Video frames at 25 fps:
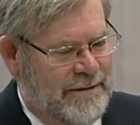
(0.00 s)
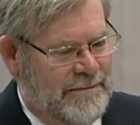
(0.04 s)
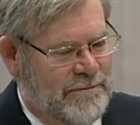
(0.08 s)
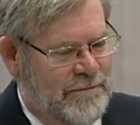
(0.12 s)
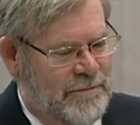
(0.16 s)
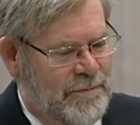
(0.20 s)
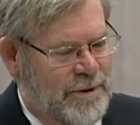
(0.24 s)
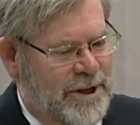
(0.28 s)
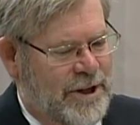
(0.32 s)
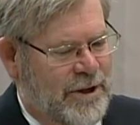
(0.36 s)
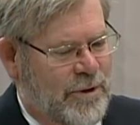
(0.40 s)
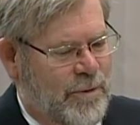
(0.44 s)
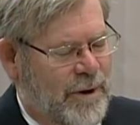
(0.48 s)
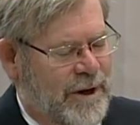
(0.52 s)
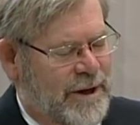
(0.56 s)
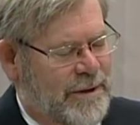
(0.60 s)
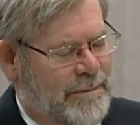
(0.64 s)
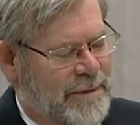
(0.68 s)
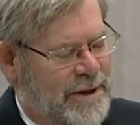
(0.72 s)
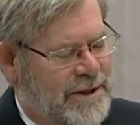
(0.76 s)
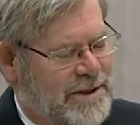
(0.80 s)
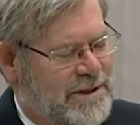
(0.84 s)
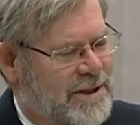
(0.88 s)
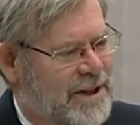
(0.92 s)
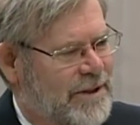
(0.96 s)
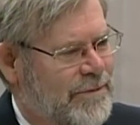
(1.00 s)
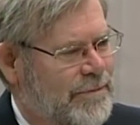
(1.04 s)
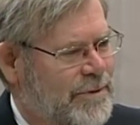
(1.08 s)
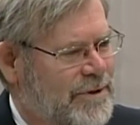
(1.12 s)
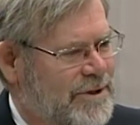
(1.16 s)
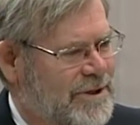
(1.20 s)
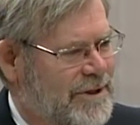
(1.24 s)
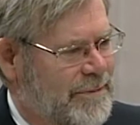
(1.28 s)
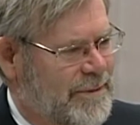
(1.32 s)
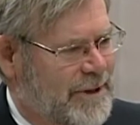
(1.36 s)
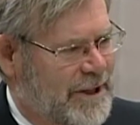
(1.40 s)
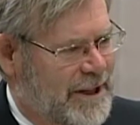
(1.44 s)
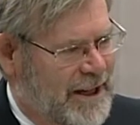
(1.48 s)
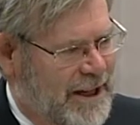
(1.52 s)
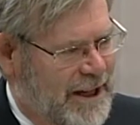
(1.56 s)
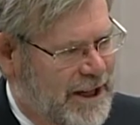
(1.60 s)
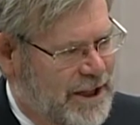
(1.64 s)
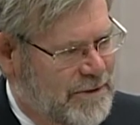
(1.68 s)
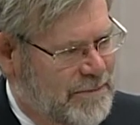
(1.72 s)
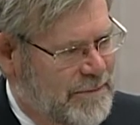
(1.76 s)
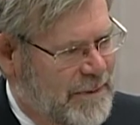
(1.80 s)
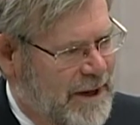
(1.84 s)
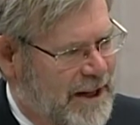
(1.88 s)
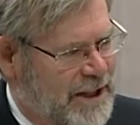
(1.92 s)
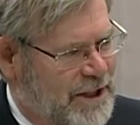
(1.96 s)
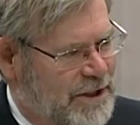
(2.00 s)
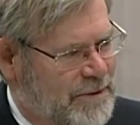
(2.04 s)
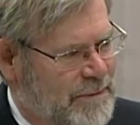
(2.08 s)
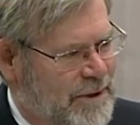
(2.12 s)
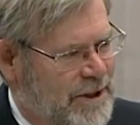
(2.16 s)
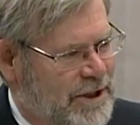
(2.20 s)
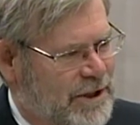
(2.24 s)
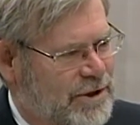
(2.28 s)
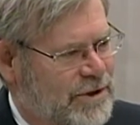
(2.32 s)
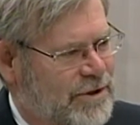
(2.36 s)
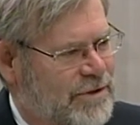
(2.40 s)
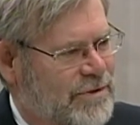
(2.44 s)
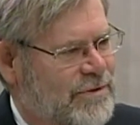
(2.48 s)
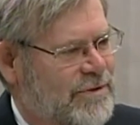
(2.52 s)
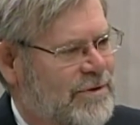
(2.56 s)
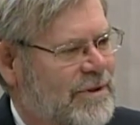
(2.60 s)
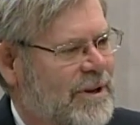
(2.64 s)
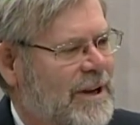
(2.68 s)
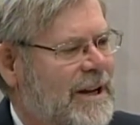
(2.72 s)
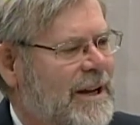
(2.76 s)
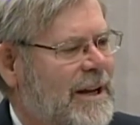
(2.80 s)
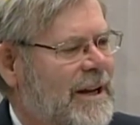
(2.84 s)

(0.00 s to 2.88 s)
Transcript: reacquainted myself with some of the cash management issues,